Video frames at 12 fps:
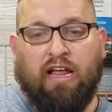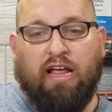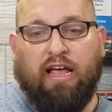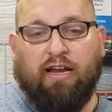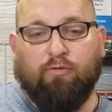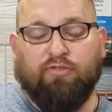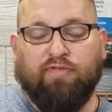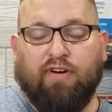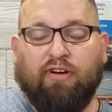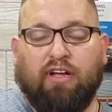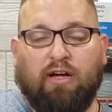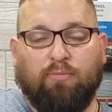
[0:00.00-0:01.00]
And it was a
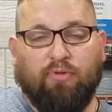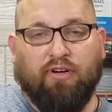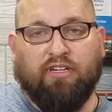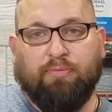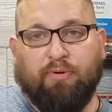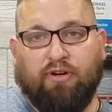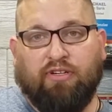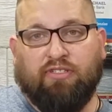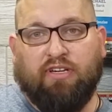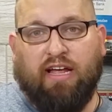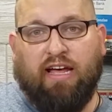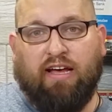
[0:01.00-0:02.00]
very humbling experience
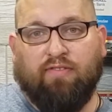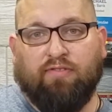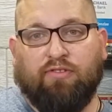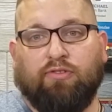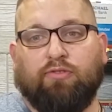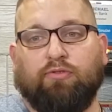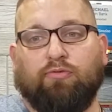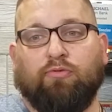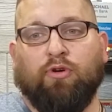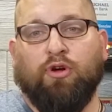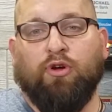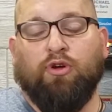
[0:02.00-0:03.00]
to have to